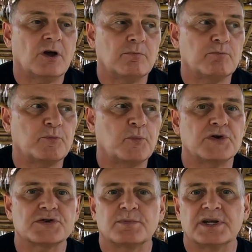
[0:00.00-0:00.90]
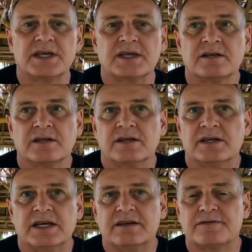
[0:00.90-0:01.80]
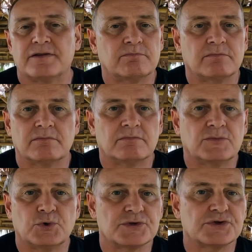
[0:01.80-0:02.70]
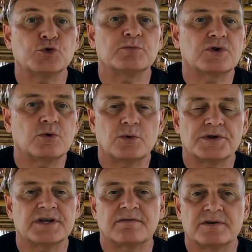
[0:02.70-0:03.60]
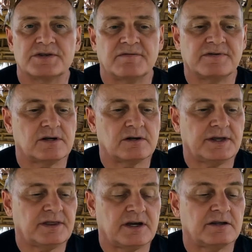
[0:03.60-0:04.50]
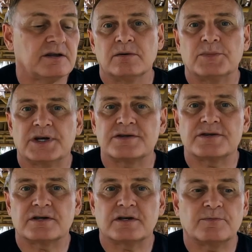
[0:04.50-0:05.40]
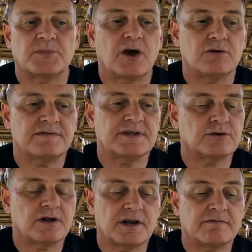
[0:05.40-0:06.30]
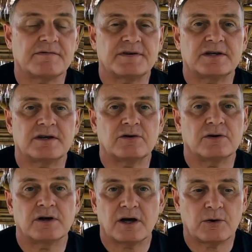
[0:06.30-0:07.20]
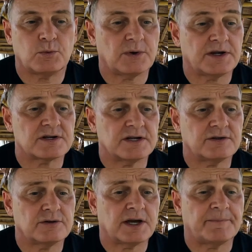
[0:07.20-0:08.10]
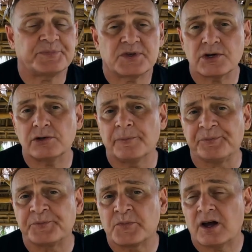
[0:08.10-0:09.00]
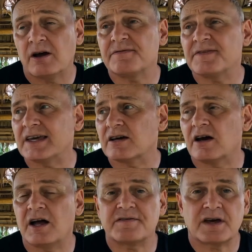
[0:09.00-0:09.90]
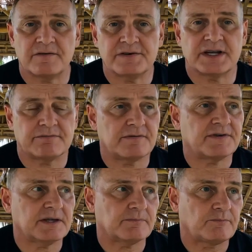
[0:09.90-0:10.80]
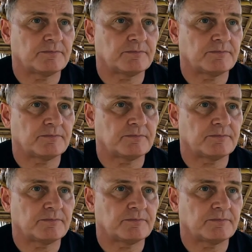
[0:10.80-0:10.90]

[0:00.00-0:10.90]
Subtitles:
and possibly even do a Zoom call or something like that. But hopefully on another video I will actually do that. So I think I've covered everything.